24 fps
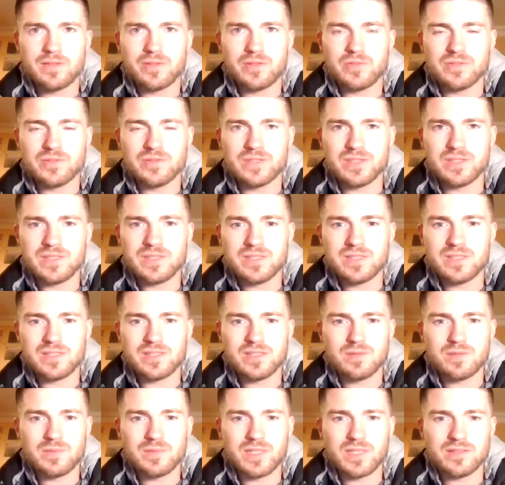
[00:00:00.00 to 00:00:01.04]
You
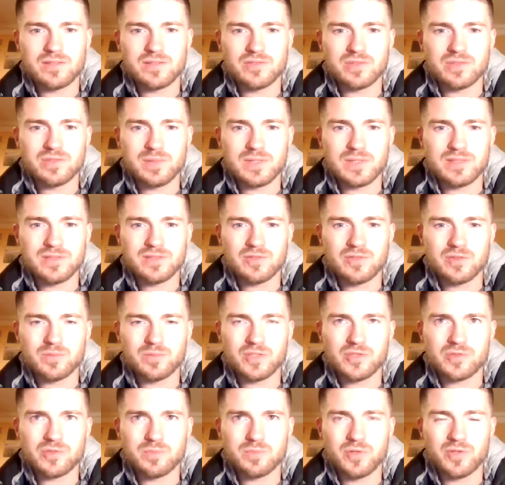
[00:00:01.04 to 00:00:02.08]
see, I mean, there's been so
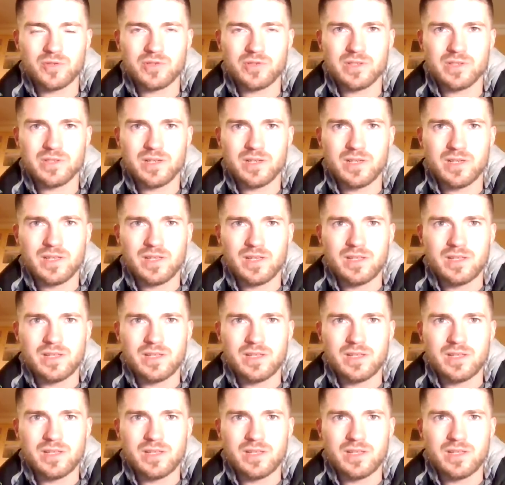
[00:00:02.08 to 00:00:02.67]
much more.